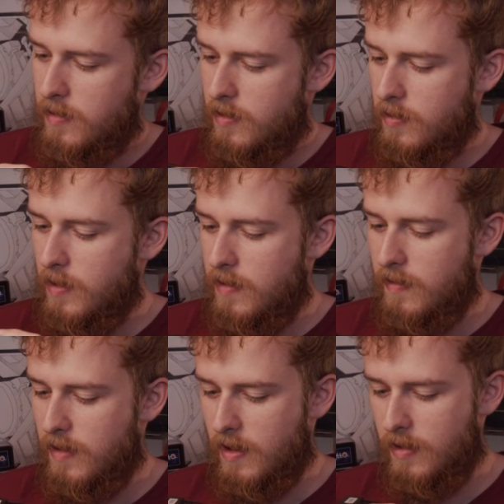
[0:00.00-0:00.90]
Sweet,
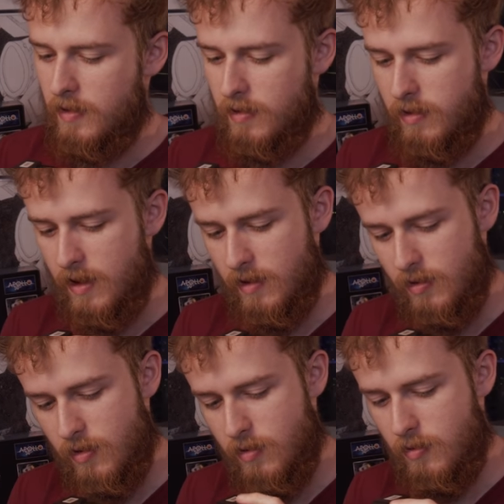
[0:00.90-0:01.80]
we've got a little thing
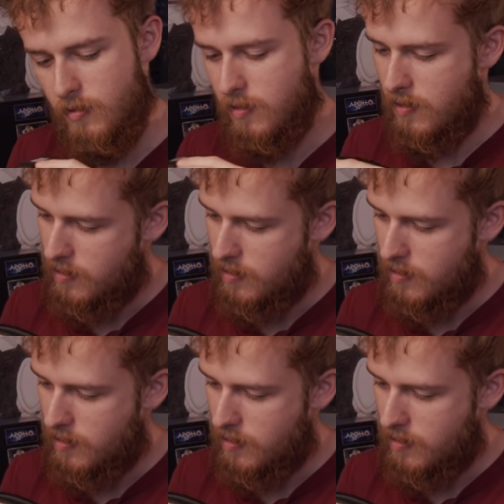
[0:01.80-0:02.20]
to